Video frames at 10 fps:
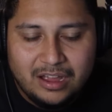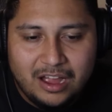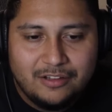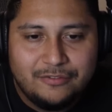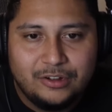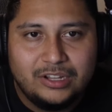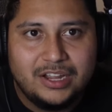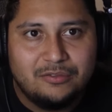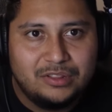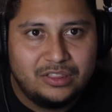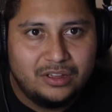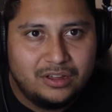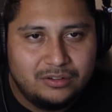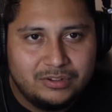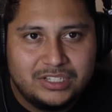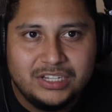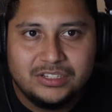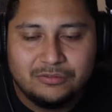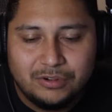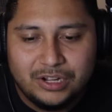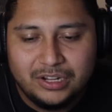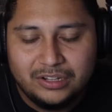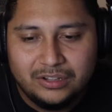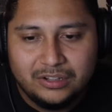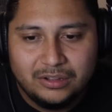I felt like with season one,